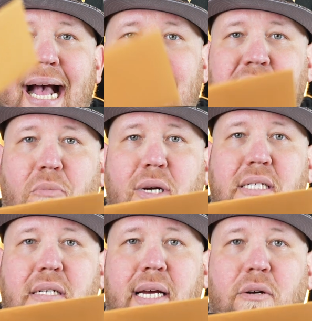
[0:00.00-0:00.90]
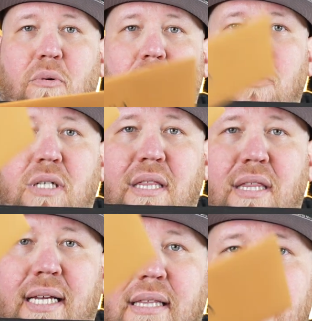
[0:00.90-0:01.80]
as moissanite grows, I
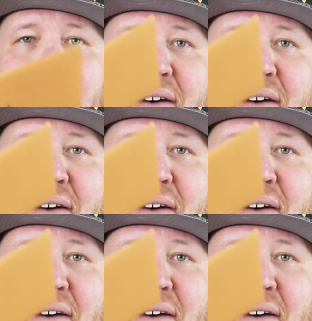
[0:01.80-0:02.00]
think the